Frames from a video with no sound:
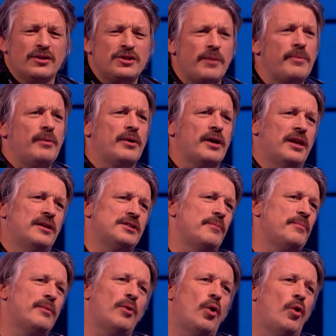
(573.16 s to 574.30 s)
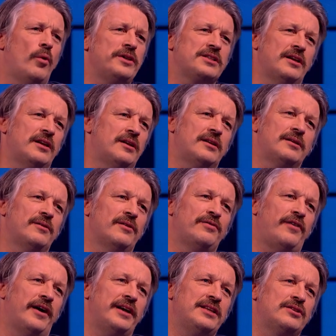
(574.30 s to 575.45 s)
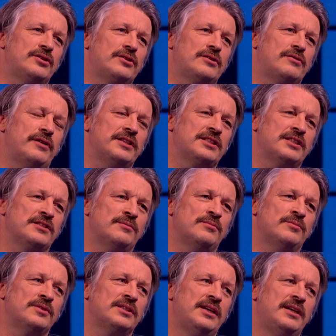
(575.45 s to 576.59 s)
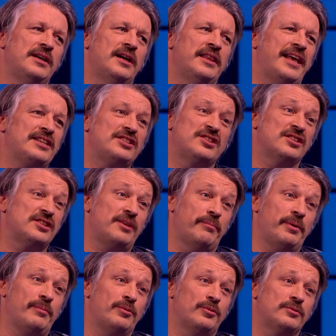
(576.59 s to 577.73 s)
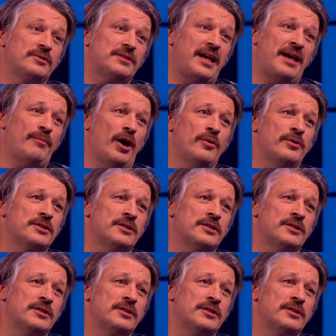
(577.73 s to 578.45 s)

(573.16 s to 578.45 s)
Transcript: You know, some people are always going to find criticisms, and that's just some people's MO,